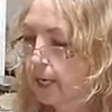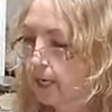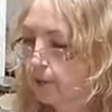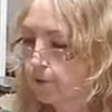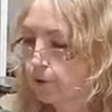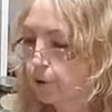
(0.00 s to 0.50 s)

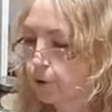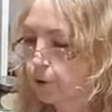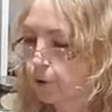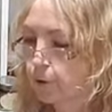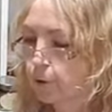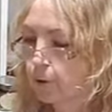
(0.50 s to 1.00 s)
add a
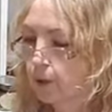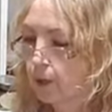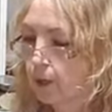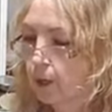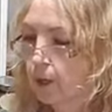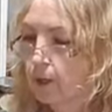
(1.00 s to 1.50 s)
few
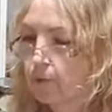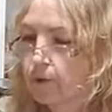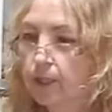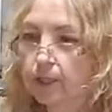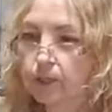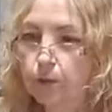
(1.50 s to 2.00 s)
of
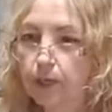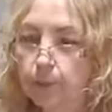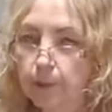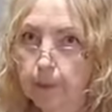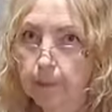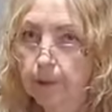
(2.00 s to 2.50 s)
these red
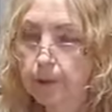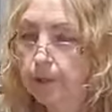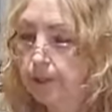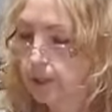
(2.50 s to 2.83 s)
peppers.